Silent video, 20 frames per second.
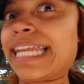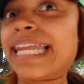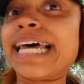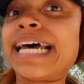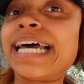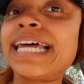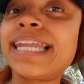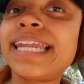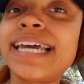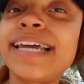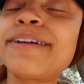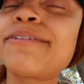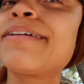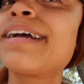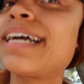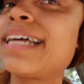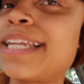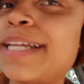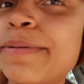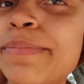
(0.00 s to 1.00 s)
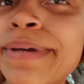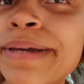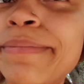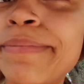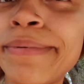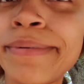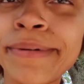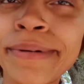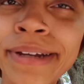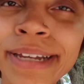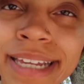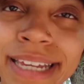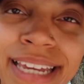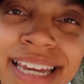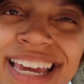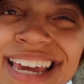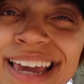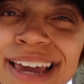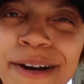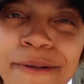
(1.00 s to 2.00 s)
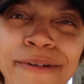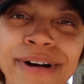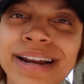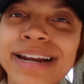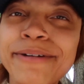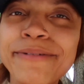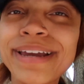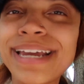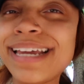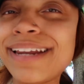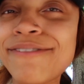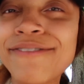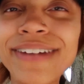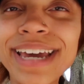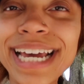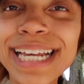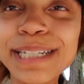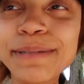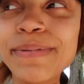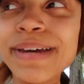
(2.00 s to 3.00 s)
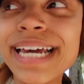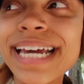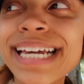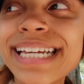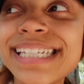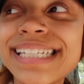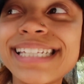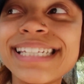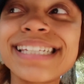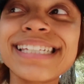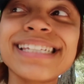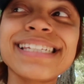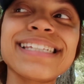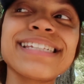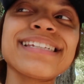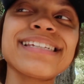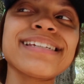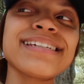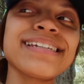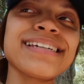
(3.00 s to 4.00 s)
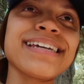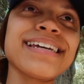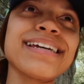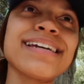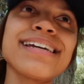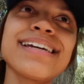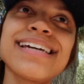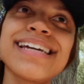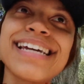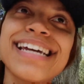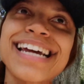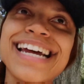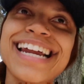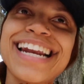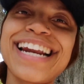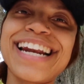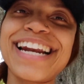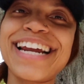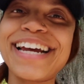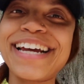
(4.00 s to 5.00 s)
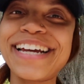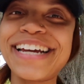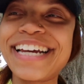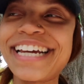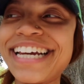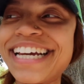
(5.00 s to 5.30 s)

in line like regular people. Why didn't we get a fast pass? I don't know.